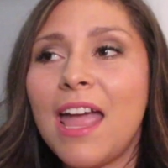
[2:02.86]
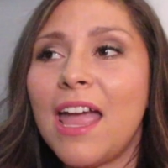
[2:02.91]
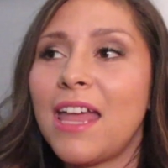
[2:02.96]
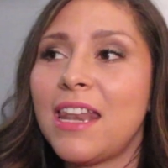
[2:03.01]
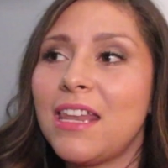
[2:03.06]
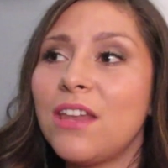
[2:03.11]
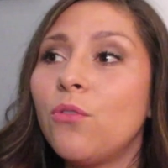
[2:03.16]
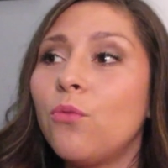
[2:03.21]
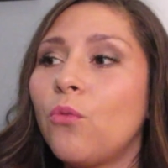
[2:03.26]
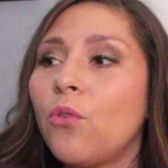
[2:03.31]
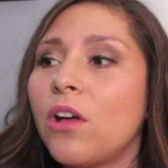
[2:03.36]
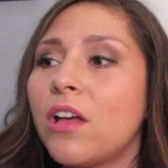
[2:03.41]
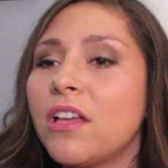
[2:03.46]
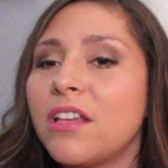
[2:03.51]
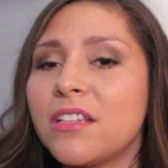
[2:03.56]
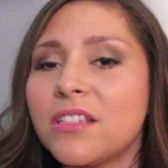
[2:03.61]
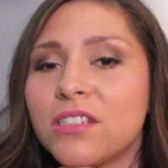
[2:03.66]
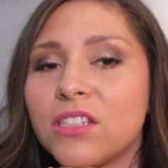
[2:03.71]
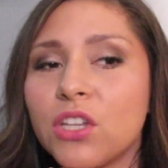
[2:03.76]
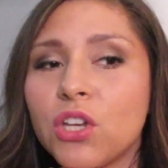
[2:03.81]
and it
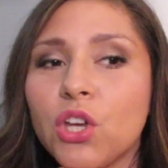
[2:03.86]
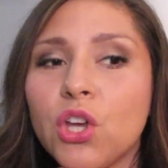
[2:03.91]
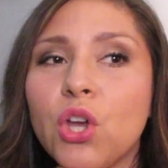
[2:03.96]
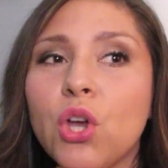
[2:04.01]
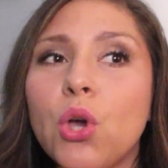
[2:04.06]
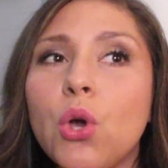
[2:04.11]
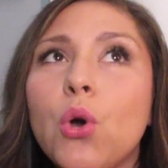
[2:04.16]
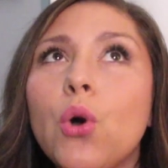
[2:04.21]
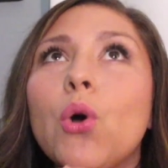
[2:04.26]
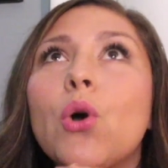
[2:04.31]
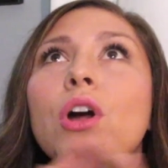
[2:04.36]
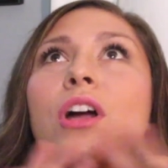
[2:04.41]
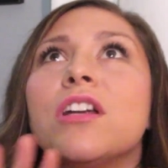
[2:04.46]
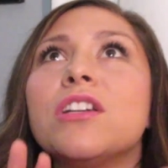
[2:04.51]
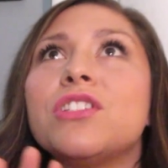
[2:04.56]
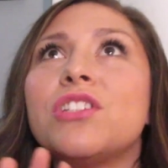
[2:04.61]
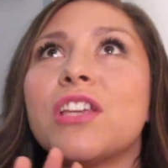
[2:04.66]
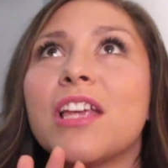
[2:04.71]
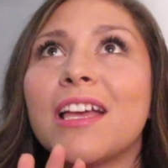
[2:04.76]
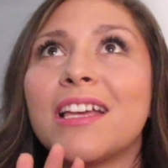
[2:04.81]
was
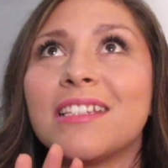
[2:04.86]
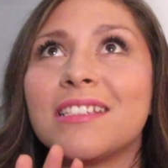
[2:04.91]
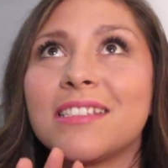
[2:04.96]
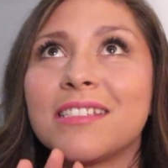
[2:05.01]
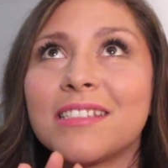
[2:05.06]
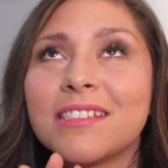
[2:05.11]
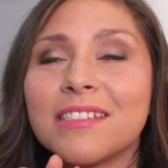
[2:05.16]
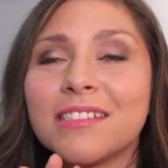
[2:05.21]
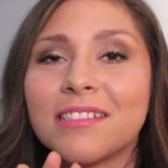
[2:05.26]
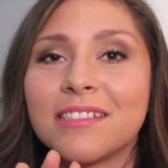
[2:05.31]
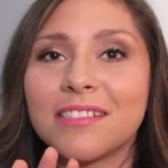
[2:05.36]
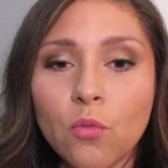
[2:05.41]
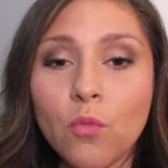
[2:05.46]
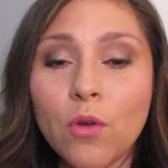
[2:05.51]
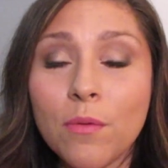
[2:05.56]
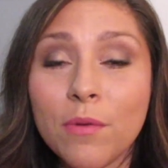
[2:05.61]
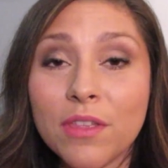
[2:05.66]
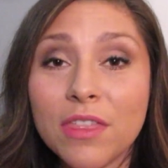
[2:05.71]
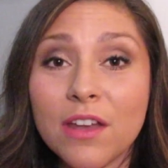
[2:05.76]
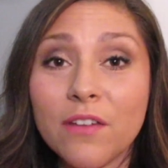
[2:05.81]
gorgeous.
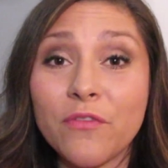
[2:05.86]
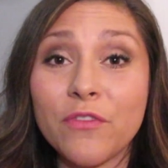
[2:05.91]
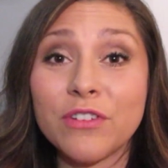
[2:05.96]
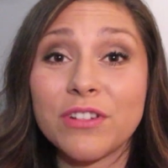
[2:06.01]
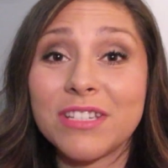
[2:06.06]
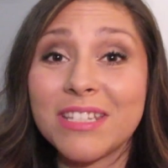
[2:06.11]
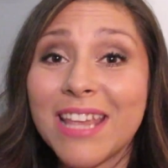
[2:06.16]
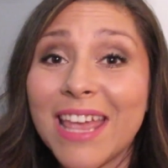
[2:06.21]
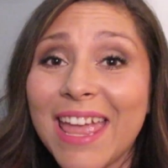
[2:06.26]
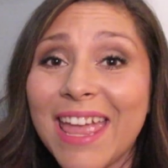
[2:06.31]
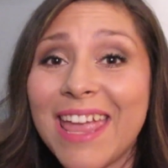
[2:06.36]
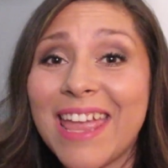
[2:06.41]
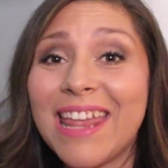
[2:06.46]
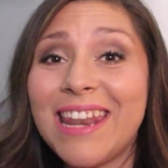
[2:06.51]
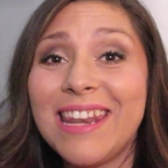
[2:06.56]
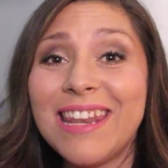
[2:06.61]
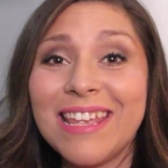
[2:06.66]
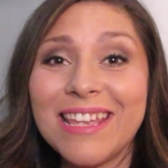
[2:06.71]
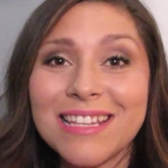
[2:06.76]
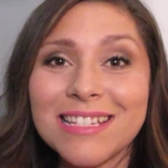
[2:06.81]
We were there for
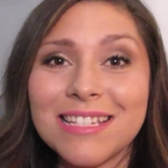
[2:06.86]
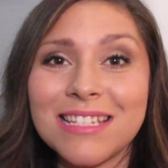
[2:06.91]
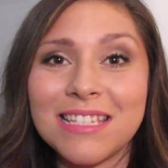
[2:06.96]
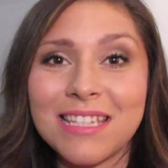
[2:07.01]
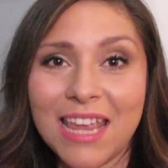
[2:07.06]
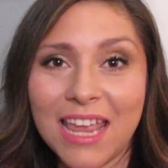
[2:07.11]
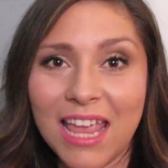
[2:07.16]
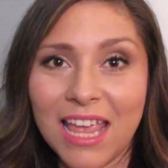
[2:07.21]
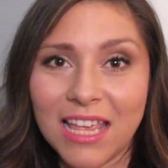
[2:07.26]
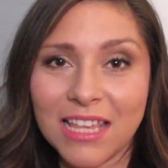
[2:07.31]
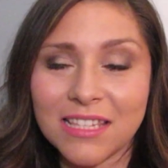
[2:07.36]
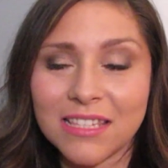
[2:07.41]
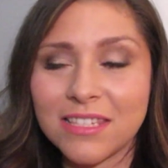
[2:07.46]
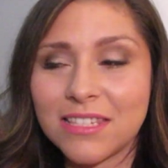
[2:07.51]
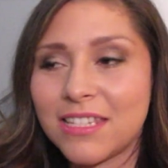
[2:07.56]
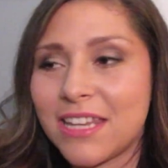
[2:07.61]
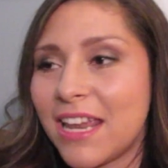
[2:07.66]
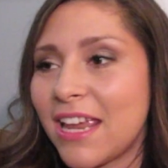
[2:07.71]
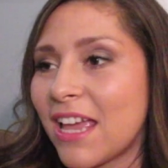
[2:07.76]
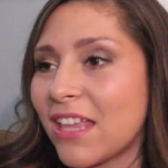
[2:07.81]
10 days,
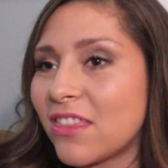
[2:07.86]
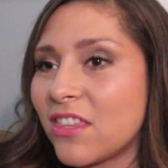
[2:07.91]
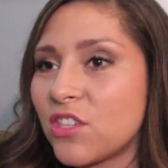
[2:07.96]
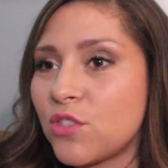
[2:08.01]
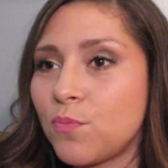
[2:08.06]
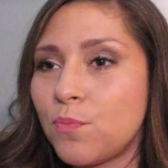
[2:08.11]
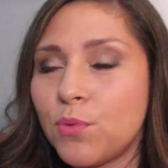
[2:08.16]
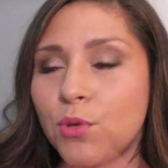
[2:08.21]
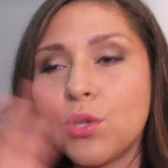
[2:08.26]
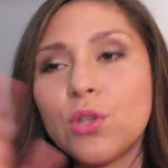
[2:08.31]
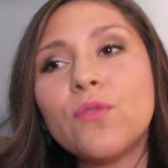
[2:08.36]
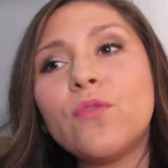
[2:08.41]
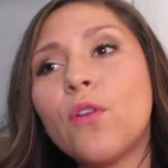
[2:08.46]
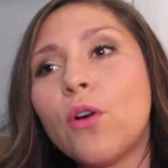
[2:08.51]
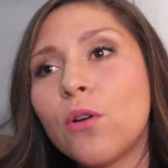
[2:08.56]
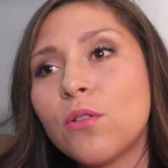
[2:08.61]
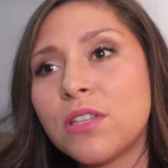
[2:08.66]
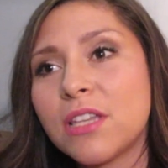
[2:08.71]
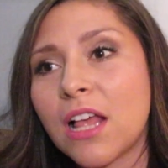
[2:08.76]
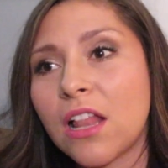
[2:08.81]
staying at this
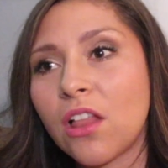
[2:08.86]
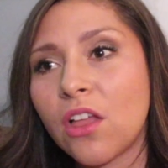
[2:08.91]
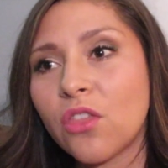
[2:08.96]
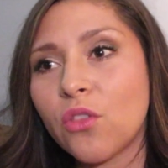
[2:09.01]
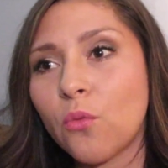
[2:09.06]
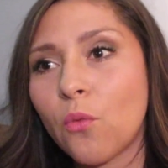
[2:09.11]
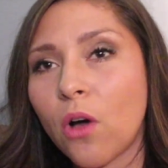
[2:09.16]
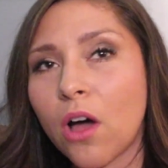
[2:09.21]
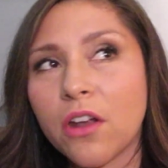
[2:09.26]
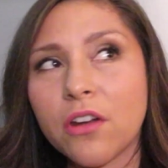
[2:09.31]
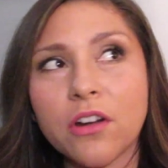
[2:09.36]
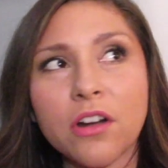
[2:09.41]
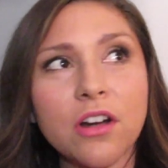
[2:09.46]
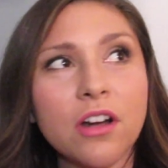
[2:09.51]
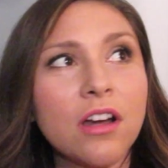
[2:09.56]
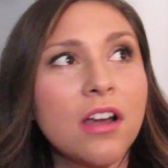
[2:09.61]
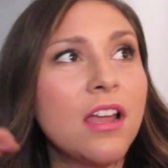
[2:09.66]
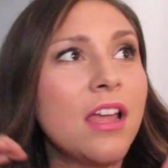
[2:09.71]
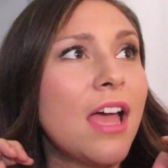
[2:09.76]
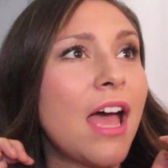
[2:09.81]
beautiful hotel on the
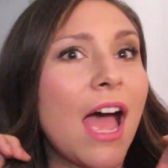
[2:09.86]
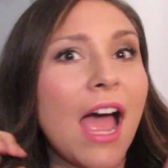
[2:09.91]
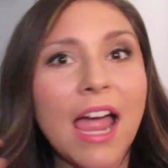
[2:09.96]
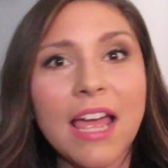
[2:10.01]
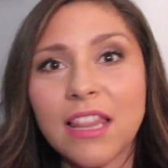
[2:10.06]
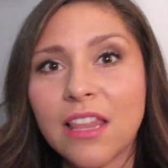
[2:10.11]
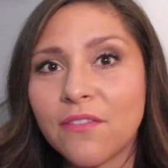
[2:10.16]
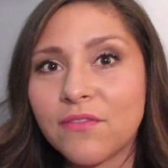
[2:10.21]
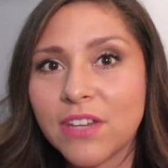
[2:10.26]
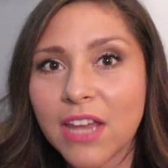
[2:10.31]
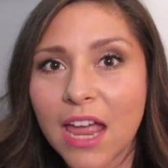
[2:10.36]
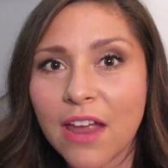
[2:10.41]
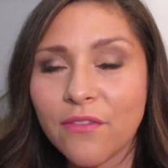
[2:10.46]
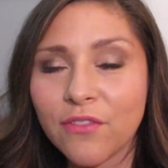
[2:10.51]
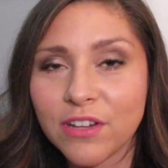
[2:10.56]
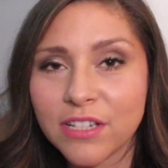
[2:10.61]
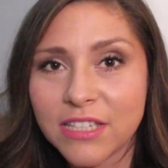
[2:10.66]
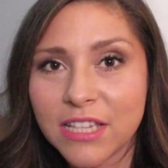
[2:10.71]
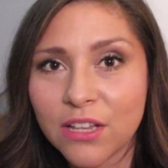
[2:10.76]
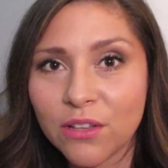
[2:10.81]
water. I loved
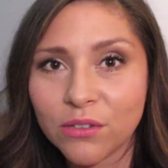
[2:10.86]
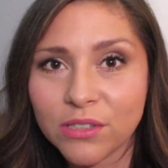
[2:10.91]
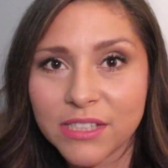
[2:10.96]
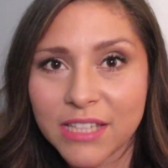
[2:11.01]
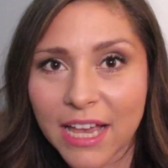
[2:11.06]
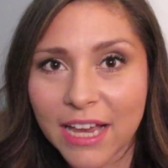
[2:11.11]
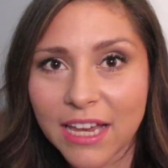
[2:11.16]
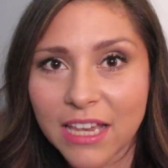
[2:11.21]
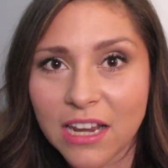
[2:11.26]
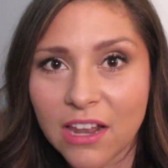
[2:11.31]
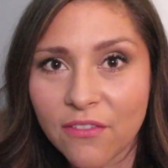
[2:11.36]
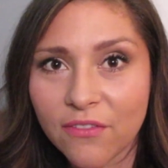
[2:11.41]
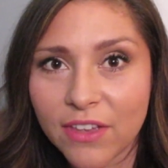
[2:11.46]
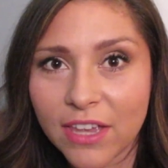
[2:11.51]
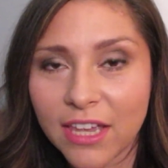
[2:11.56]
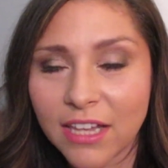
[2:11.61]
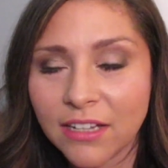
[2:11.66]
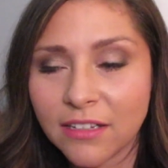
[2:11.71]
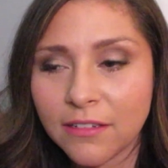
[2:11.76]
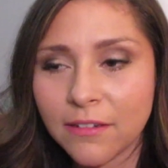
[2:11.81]
every single second of
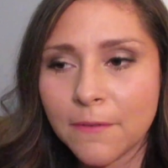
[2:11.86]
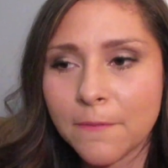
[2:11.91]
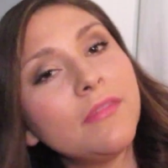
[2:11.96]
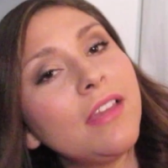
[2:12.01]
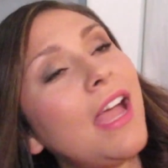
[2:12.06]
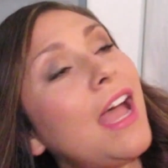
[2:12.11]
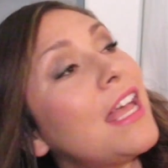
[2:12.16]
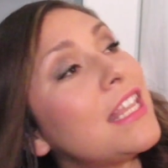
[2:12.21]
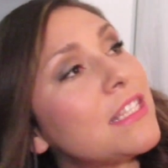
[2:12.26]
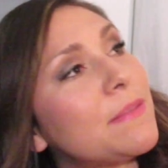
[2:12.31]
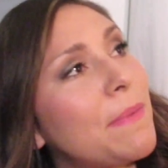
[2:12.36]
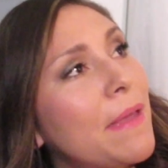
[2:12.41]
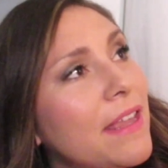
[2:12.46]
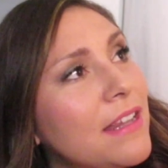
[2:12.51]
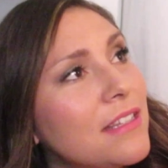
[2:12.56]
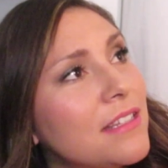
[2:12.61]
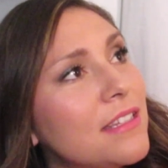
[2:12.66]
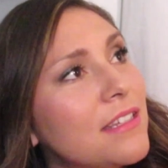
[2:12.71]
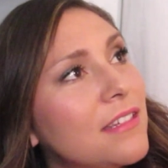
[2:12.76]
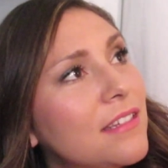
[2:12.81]
it.
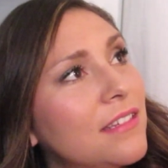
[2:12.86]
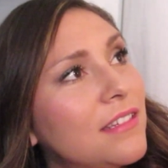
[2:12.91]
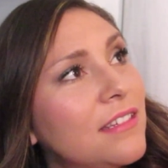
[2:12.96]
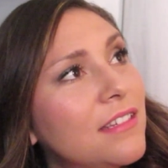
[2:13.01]
Husband.